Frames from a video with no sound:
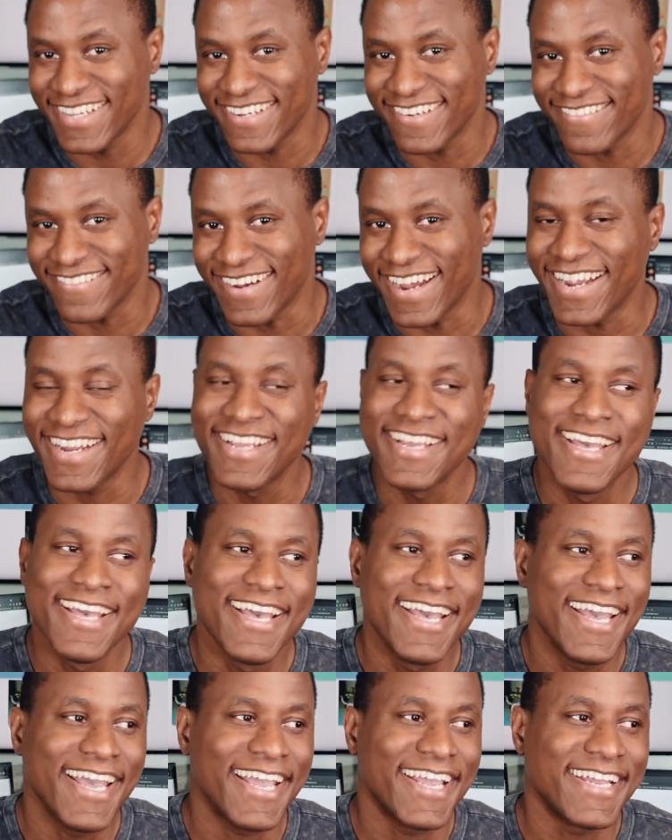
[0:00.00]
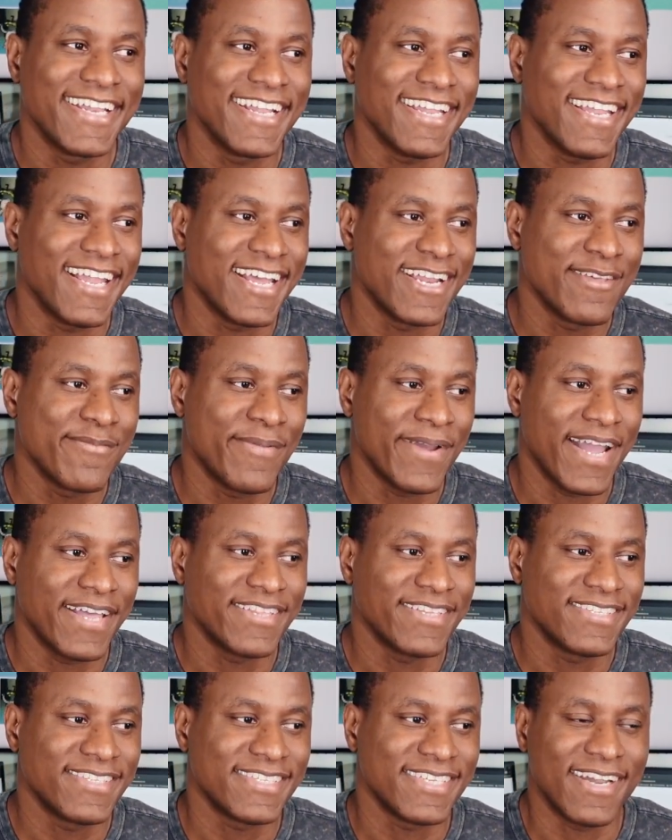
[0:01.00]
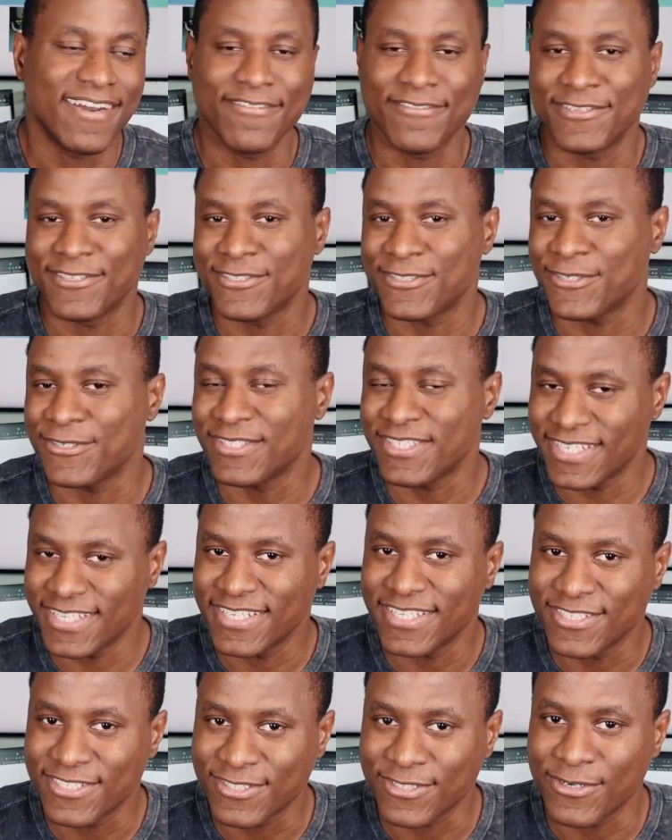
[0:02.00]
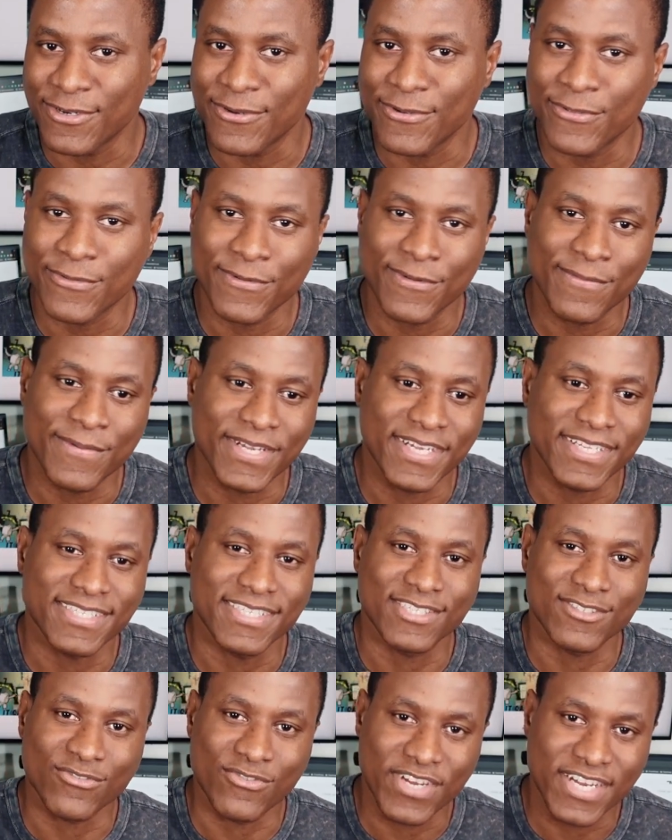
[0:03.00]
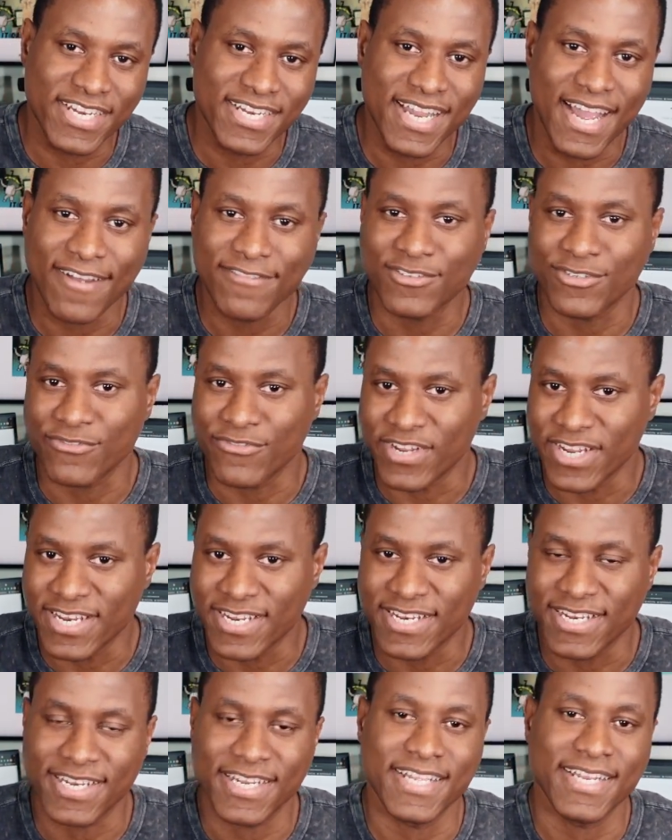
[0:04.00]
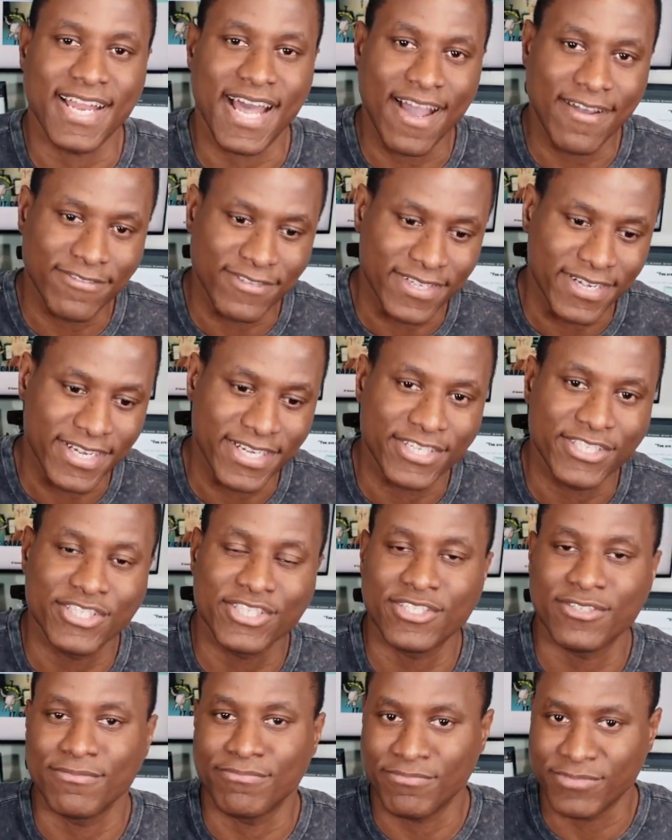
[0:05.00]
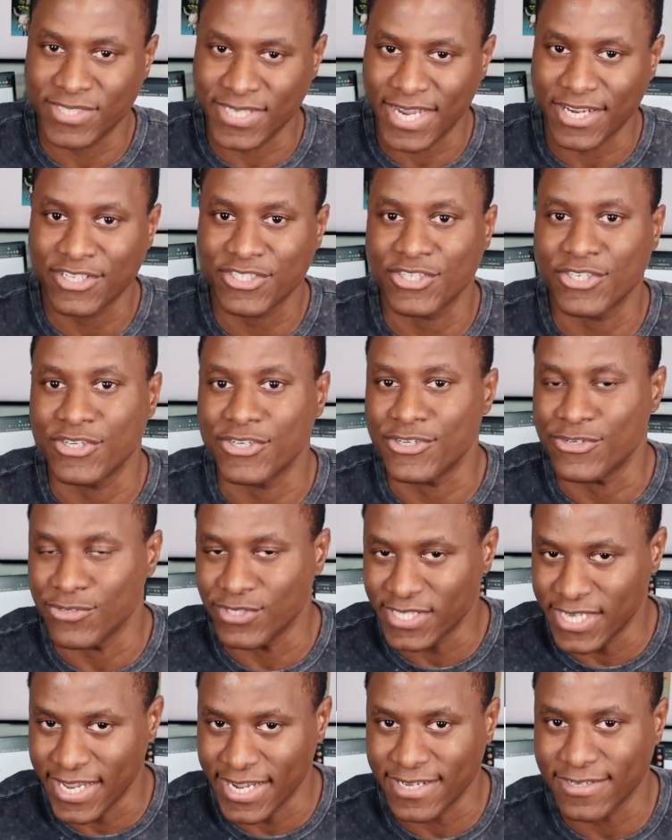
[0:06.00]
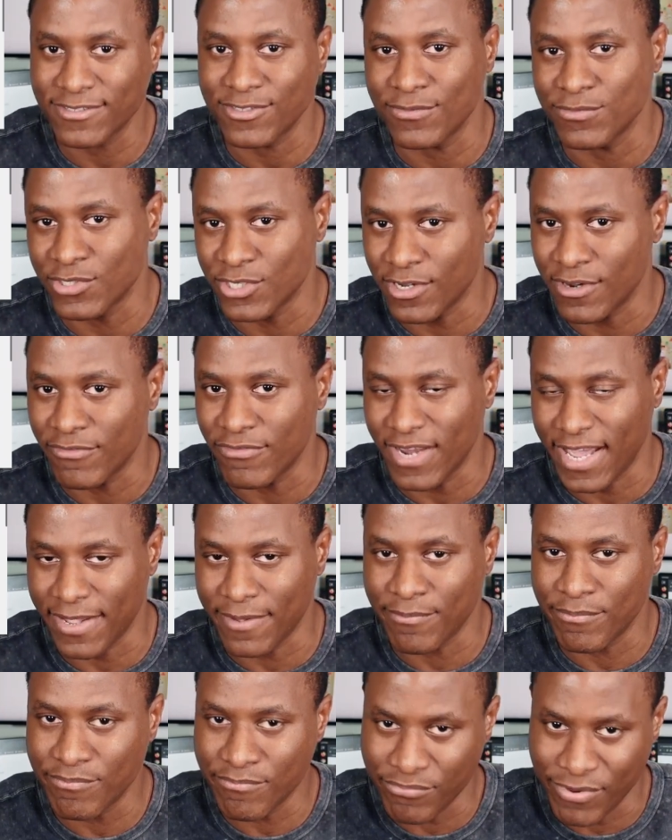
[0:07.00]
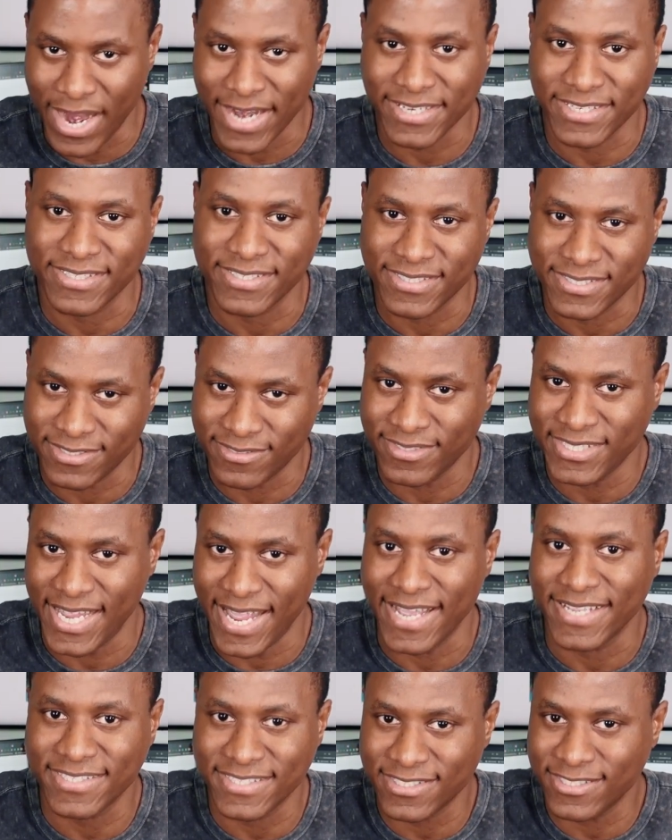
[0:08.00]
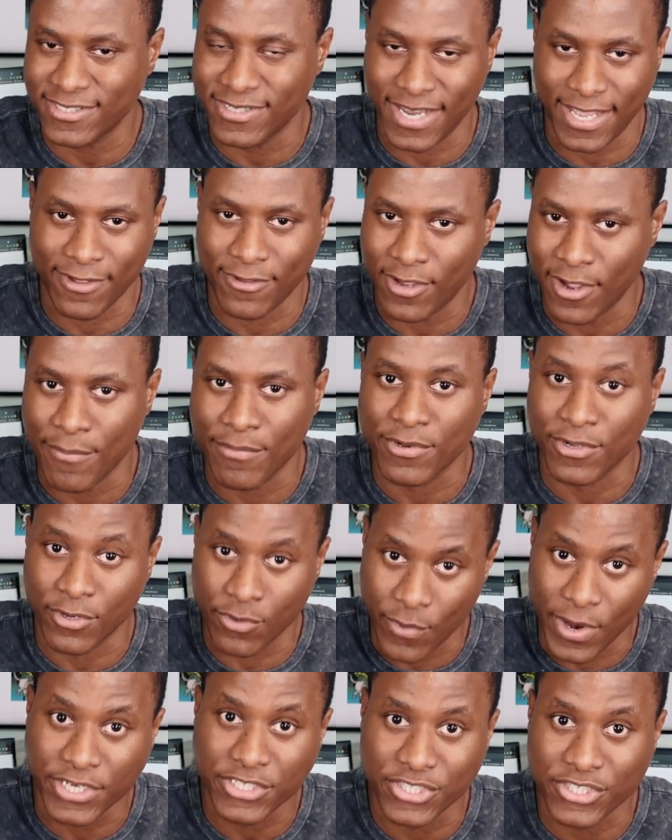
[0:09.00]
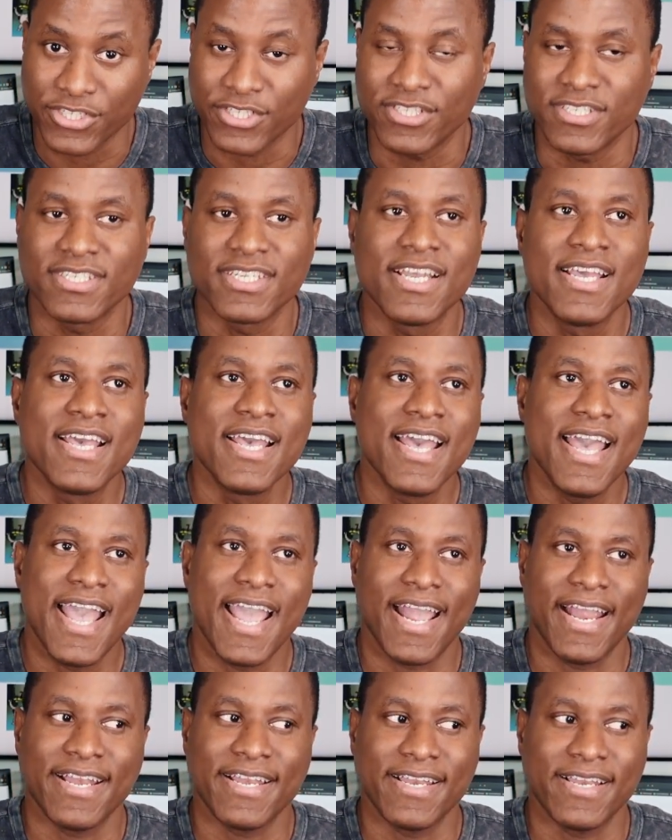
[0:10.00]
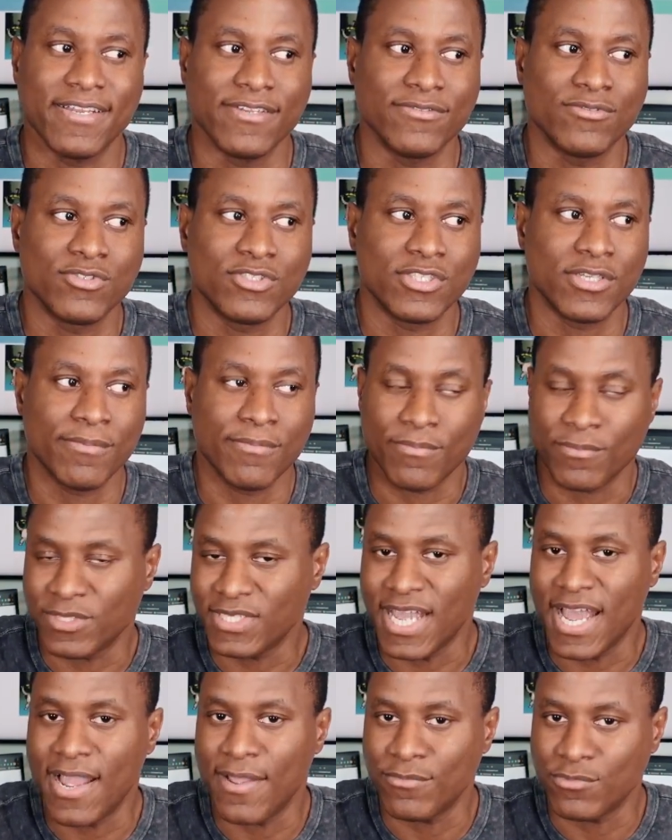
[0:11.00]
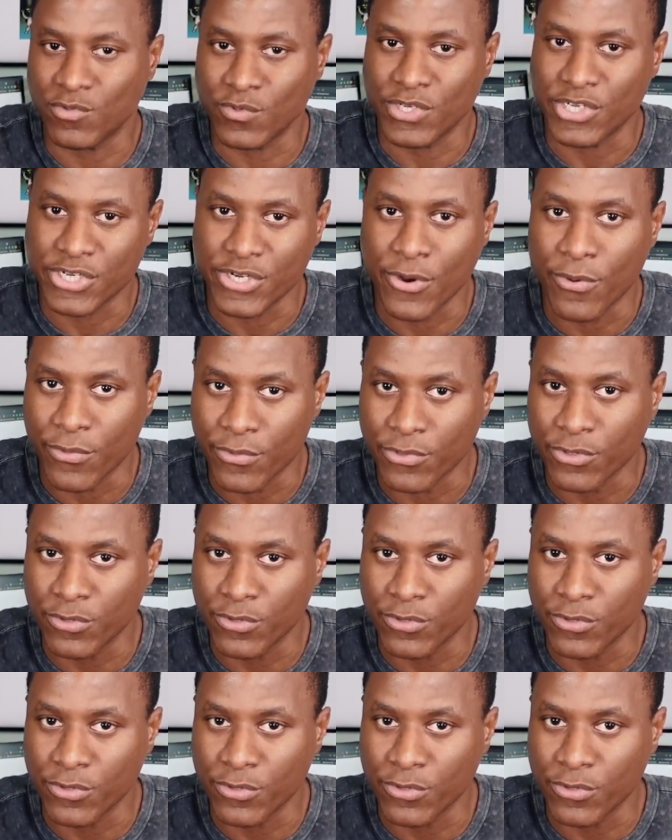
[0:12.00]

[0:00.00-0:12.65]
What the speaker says: right, the learning path itself is so tedious to go through because it's reading after reading, and then after each section you take some sort of like practice tests, like a couple of questions, and sometimes when you're going